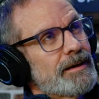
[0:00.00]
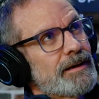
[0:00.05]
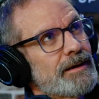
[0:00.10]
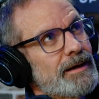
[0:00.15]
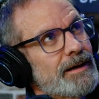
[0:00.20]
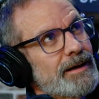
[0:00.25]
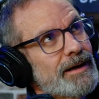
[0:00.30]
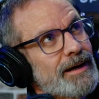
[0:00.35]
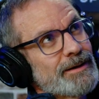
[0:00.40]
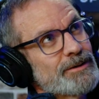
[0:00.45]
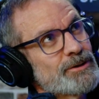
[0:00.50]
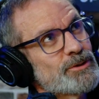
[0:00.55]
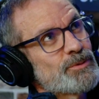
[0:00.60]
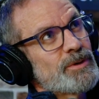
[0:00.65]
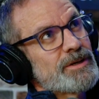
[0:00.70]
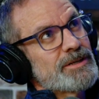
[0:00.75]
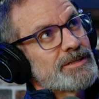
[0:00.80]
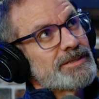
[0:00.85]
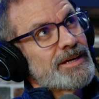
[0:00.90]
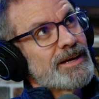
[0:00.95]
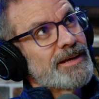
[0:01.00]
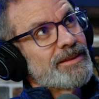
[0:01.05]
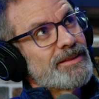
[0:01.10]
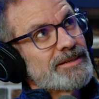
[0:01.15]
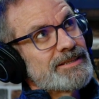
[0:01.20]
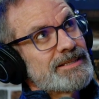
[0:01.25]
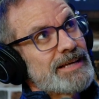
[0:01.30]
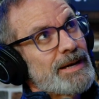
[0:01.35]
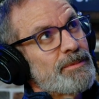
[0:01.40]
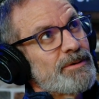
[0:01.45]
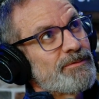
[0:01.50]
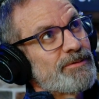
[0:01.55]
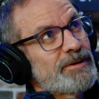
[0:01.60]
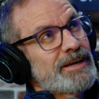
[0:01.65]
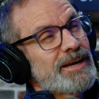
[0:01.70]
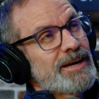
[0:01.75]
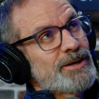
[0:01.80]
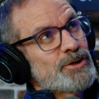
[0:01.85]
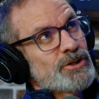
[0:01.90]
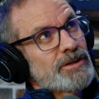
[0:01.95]
I just want to say the
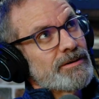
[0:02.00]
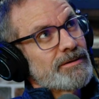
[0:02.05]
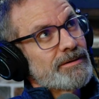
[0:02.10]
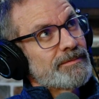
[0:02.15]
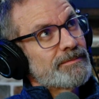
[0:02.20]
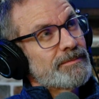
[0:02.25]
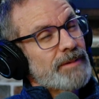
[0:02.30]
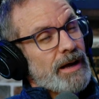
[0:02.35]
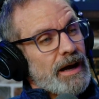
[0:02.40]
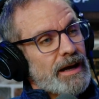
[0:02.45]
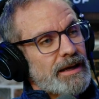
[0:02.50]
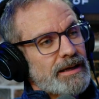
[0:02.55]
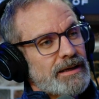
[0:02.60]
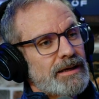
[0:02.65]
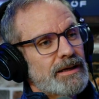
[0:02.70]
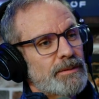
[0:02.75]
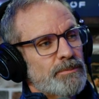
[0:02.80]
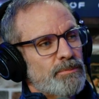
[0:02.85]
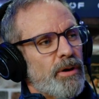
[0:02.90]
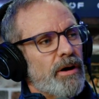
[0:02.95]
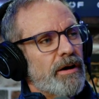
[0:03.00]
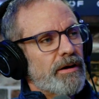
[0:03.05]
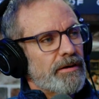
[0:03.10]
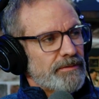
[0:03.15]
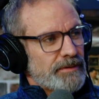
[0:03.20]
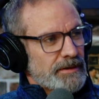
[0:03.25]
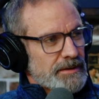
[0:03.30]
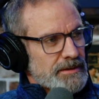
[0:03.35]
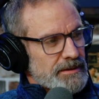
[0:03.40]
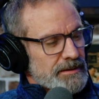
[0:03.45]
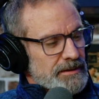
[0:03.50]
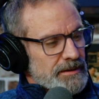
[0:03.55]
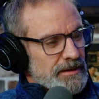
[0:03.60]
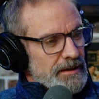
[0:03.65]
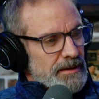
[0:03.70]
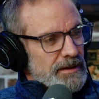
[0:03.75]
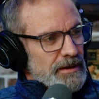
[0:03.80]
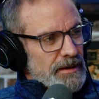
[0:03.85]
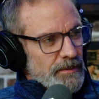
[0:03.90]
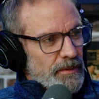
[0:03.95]
dumbification, I get part of it,
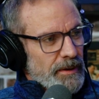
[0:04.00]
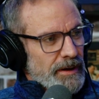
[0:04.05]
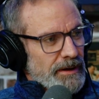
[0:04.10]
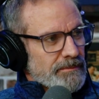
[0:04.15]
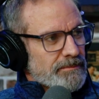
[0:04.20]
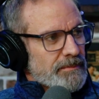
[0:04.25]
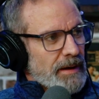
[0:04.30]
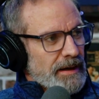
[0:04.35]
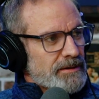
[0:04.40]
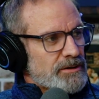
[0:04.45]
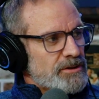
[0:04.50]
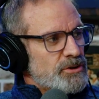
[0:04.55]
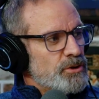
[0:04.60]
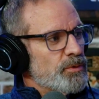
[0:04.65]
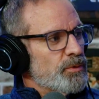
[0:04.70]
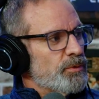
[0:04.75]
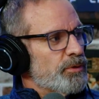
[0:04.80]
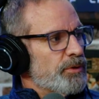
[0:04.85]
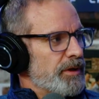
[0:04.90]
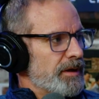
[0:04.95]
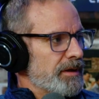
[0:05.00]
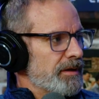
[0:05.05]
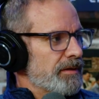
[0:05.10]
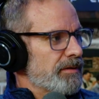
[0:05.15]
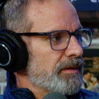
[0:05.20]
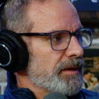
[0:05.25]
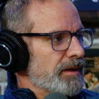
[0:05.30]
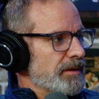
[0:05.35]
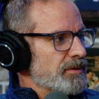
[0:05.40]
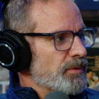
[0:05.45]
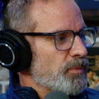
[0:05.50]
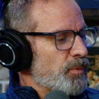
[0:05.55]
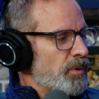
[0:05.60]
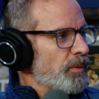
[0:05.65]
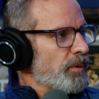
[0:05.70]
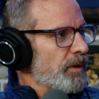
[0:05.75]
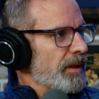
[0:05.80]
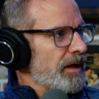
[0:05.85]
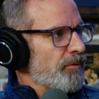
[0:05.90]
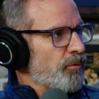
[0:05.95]
right? I do think that we
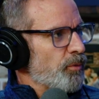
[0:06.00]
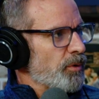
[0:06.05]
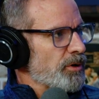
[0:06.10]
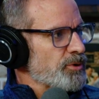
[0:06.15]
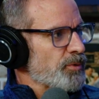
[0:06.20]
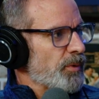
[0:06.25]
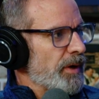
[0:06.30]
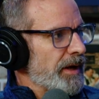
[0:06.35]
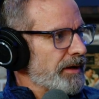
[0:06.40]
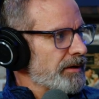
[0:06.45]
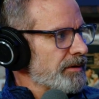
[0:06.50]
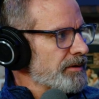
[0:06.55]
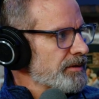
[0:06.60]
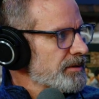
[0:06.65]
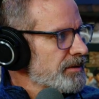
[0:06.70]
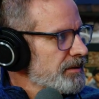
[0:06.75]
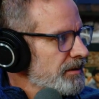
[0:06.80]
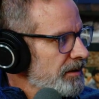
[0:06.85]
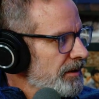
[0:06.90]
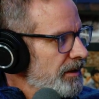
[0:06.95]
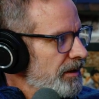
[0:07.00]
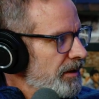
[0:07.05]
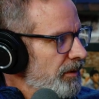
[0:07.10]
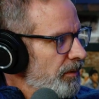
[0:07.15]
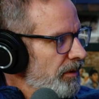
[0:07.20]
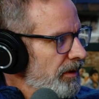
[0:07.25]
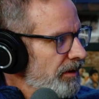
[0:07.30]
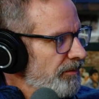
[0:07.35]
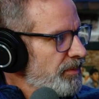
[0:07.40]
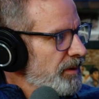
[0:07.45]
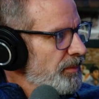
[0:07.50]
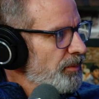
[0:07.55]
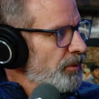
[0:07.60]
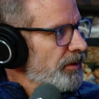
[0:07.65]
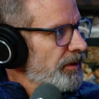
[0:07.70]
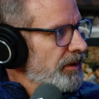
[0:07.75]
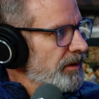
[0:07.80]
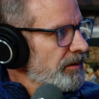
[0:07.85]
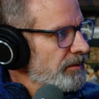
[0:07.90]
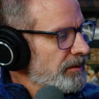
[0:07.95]
will have worse writers. We'll have people
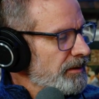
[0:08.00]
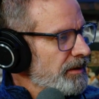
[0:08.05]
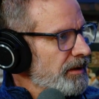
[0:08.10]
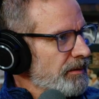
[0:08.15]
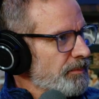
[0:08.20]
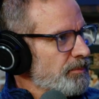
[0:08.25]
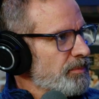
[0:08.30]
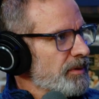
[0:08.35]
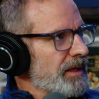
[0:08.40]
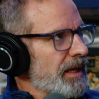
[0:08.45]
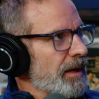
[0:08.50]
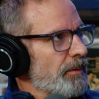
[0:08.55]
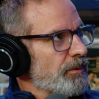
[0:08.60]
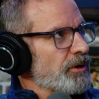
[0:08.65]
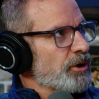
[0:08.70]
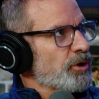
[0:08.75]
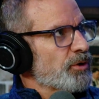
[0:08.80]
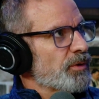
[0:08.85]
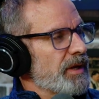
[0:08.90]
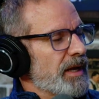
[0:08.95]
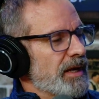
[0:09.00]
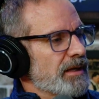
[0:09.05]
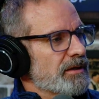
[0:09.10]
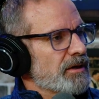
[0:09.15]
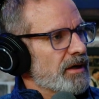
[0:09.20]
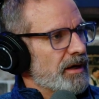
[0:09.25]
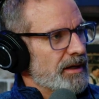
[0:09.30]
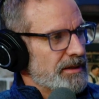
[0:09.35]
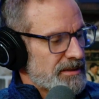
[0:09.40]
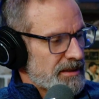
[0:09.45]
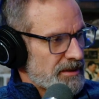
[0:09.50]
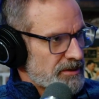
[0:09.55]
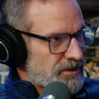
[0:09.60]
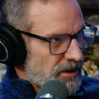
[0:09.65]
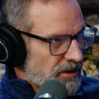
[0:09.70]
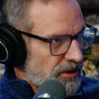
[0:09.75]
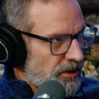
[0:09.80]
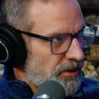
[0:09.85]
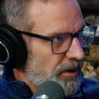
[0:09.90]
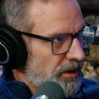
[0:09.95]
that are being able to create content
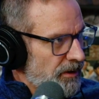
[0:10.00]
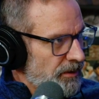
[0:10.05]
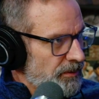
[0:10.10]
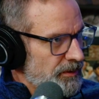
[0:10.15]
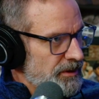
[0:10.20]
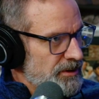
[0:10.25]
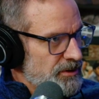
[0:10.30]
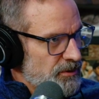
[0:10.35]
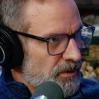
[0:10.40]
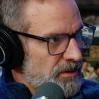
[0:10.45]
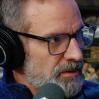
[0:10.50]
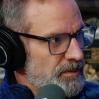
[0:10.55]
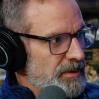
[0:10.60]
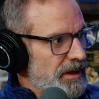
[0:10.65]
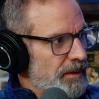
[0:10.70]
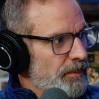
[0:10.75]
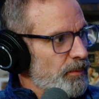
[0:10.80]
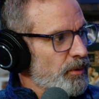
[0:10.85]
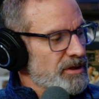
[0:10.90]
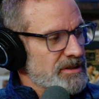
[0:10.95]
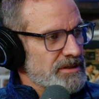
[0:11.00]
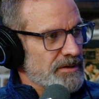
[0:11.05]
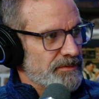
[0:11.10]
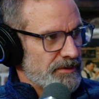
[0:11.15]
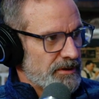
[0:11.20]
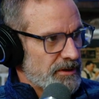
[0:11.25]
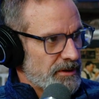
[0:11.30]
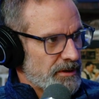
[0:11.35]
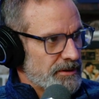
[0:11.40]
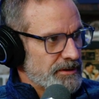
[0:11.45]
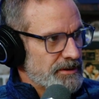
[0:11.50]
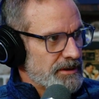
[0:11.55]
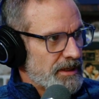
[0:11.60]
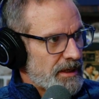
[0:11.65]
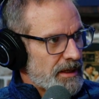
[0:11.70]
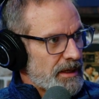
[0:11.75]
on your own is going to become more difficult.